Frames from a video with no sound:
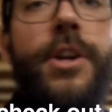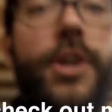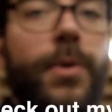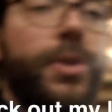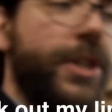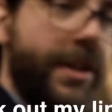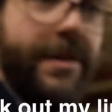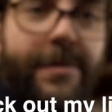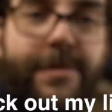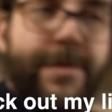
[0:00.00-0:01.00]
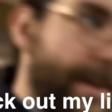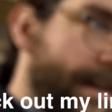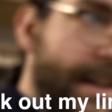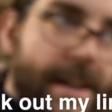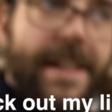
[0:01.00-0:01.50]
notion of
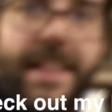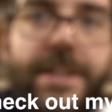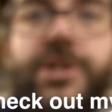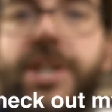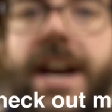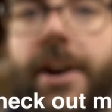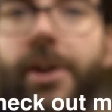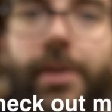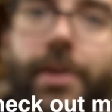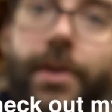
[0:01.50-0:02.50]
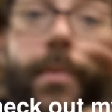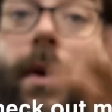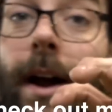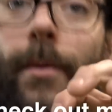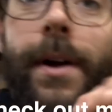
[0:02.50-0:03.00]
this channel,
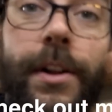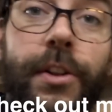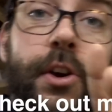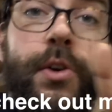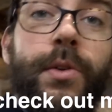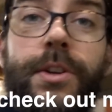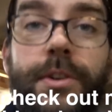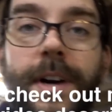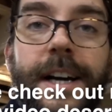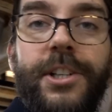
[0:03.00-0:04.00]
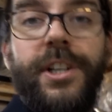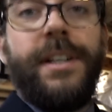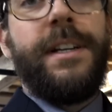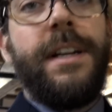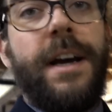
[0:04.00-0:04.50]
what I want to do, the direction,